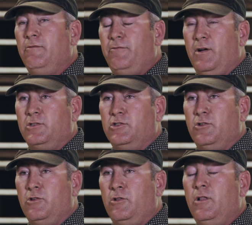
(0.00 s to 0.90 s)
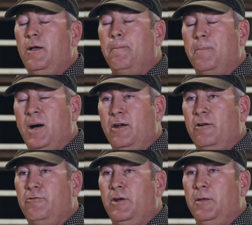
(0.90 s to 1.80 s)
functional,
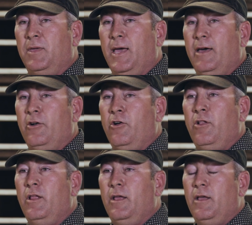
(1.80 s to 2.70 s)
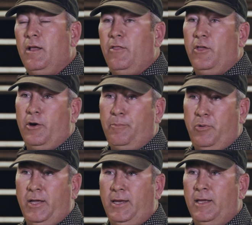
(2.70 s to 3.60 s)
moderate frame cattle that are
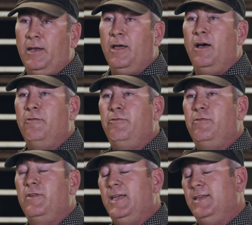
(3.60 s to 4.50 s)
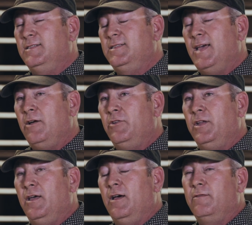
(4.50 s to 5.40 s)
pretty enough and sound
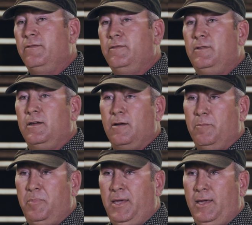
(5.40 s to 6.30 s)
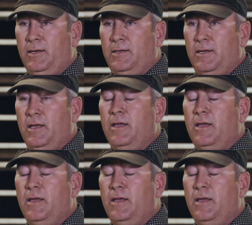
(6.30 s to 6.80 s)
enough to compete,